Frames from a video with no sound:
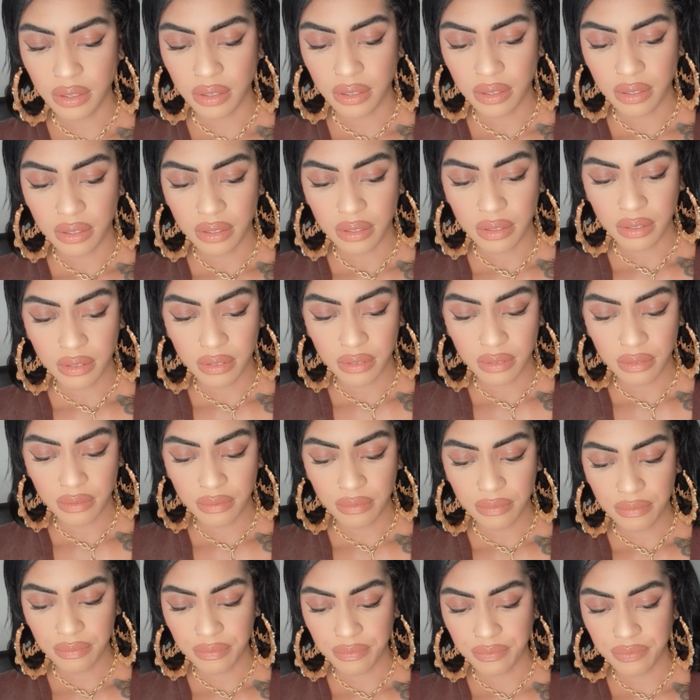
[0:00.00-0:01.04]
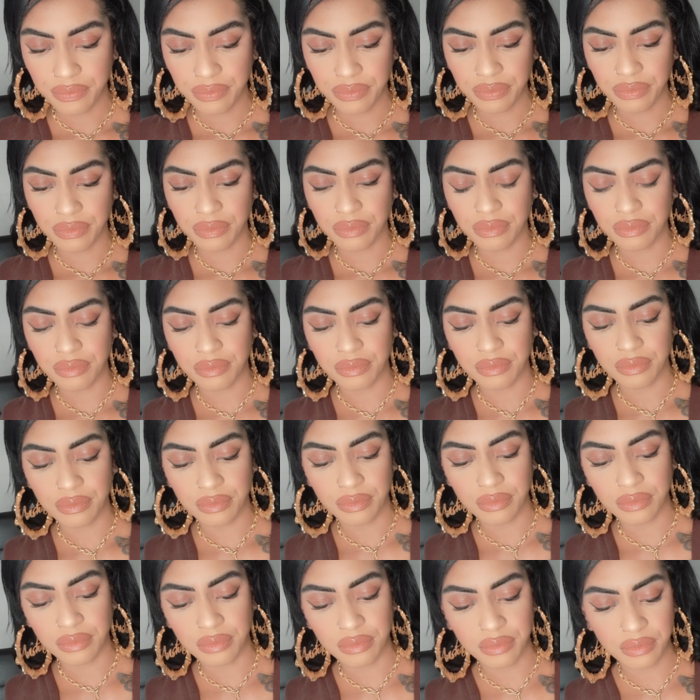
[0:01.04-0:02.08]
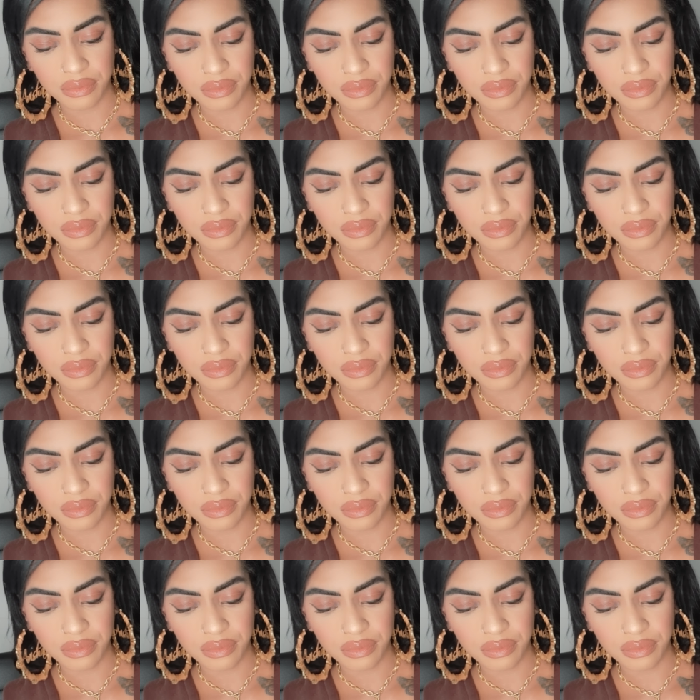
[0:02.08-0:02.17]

Nobody speaks.